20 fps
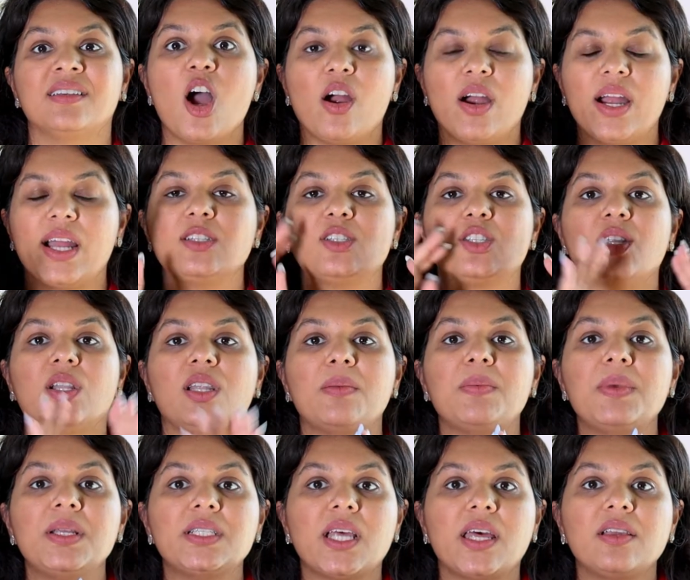All right, so let
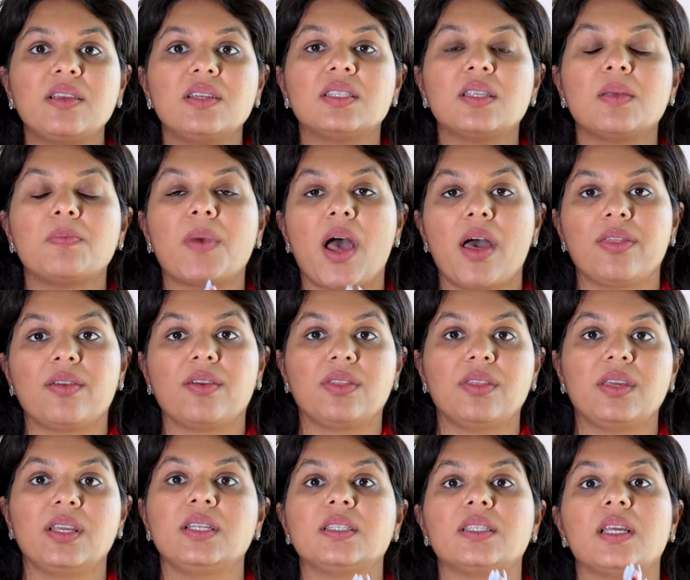me tell you some other
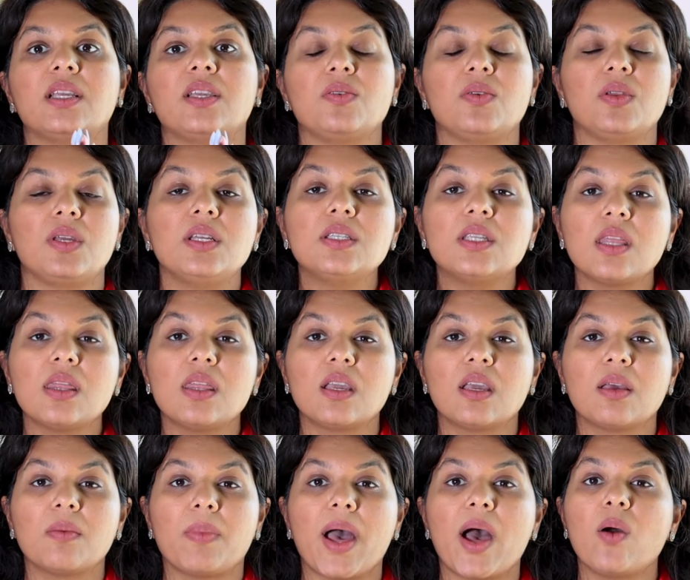things that you need to
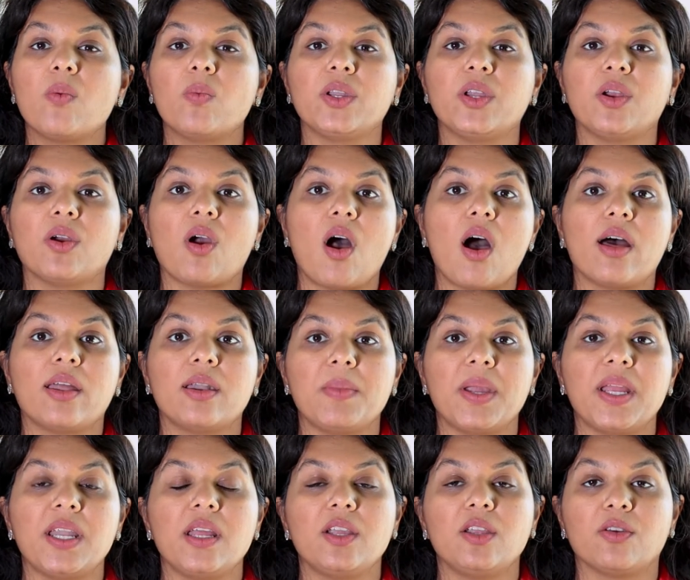think about when you're
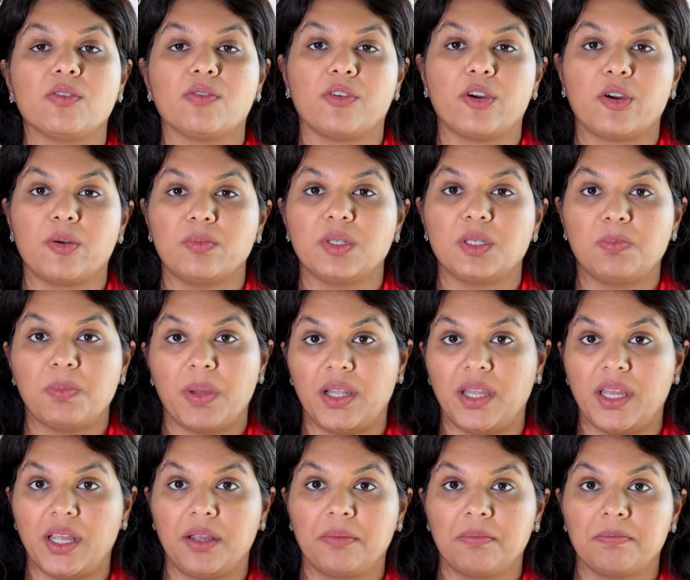automating your firm's
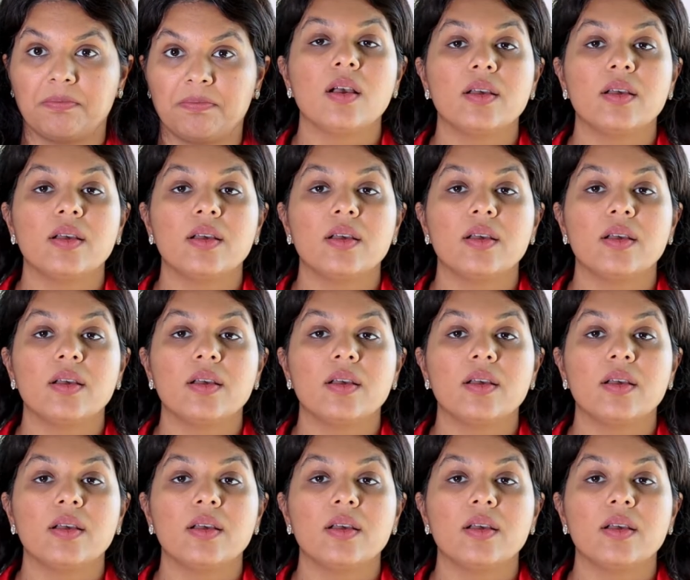billing.